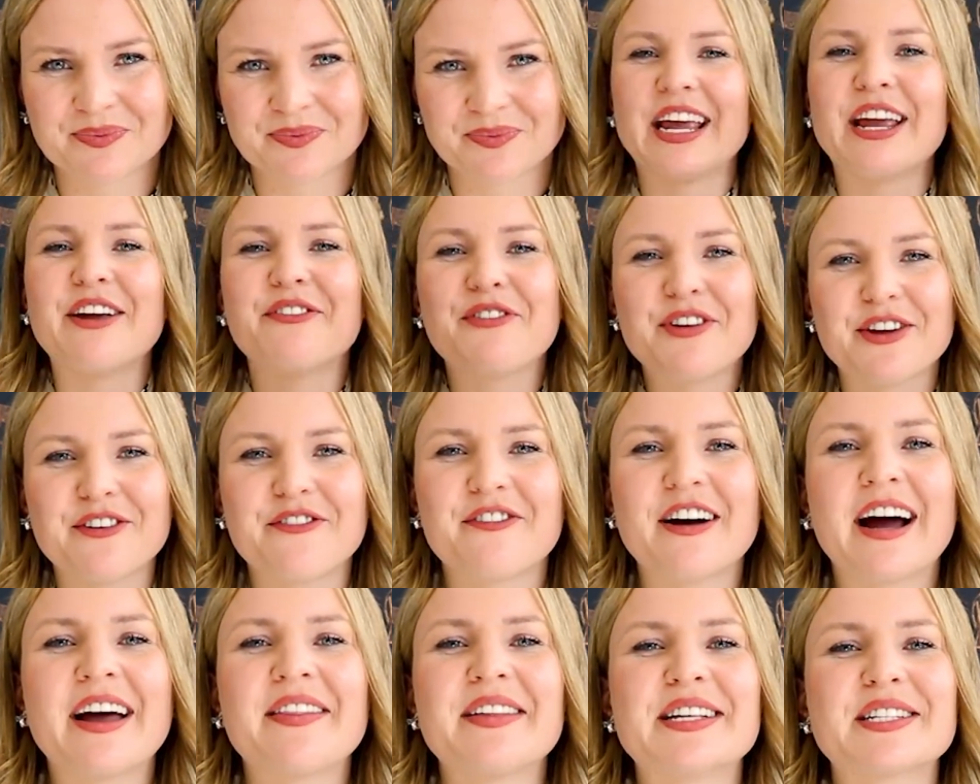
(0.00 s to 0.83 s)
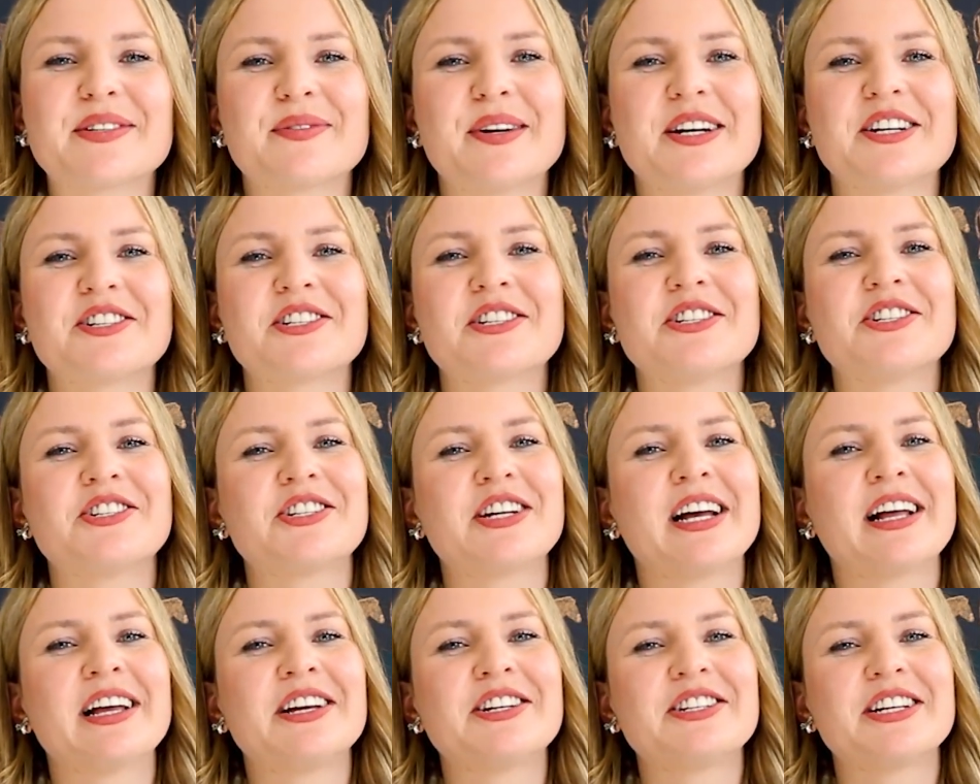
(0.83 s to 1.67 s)
If you find these questions
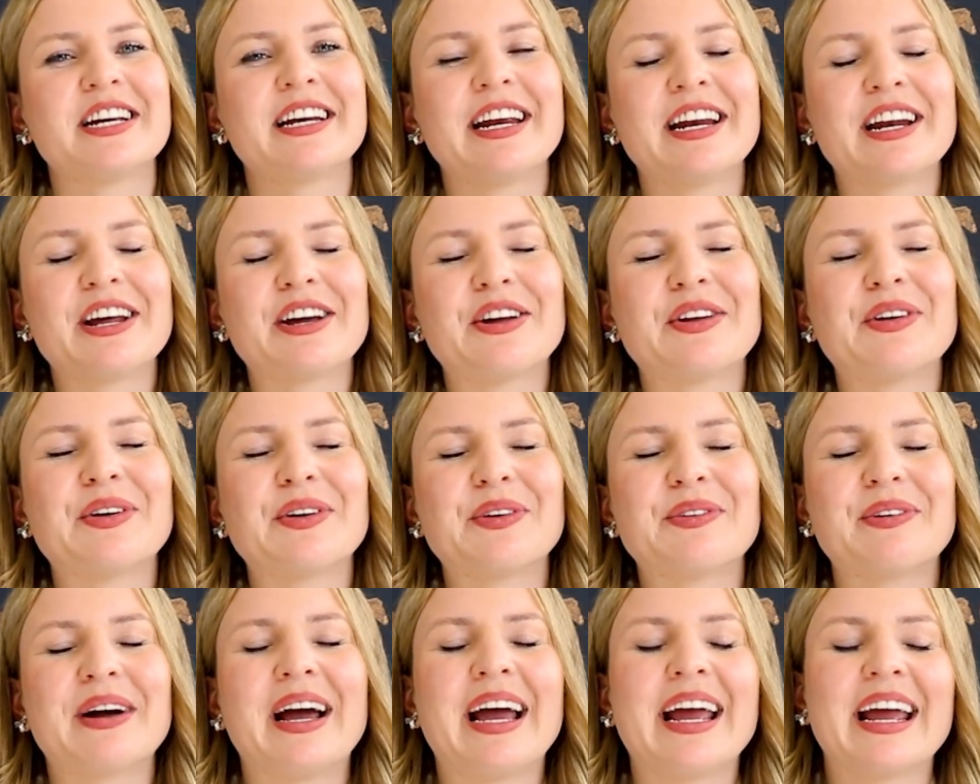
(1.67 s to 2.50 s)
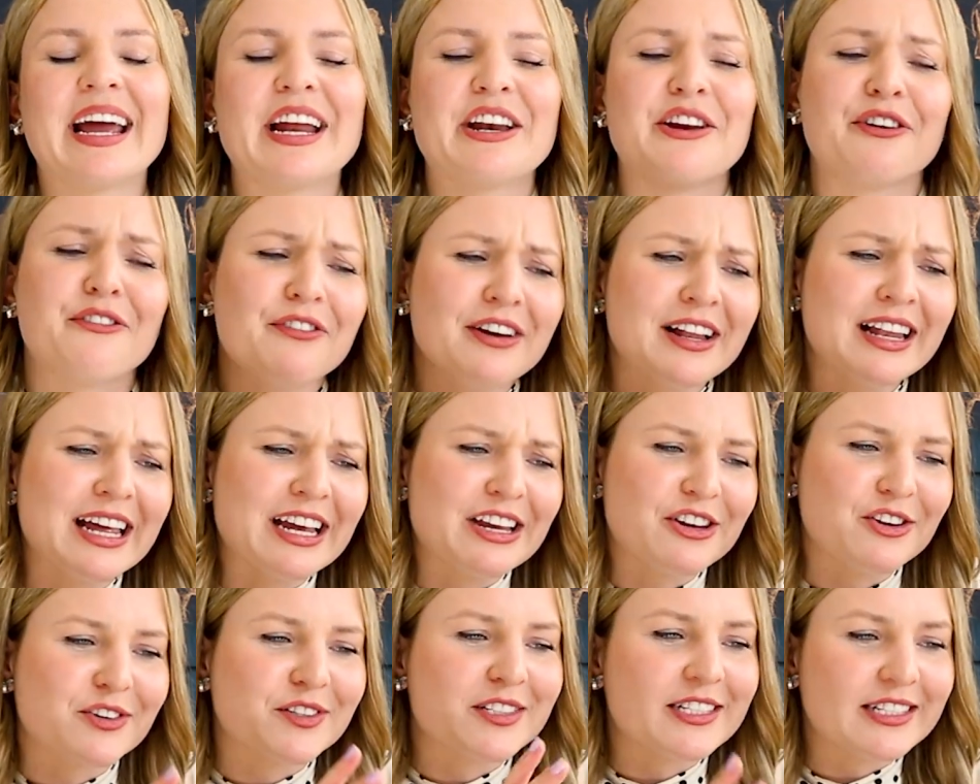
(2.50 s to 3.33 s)
challenging in a good way and you feel
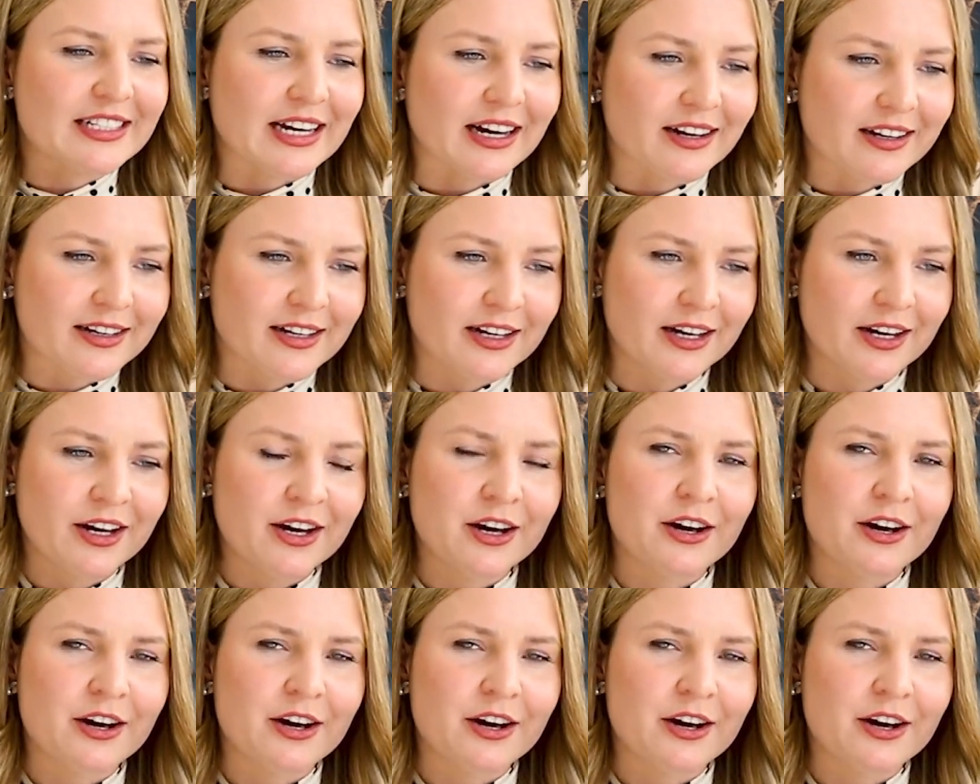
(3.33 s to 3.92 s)
like you're stuck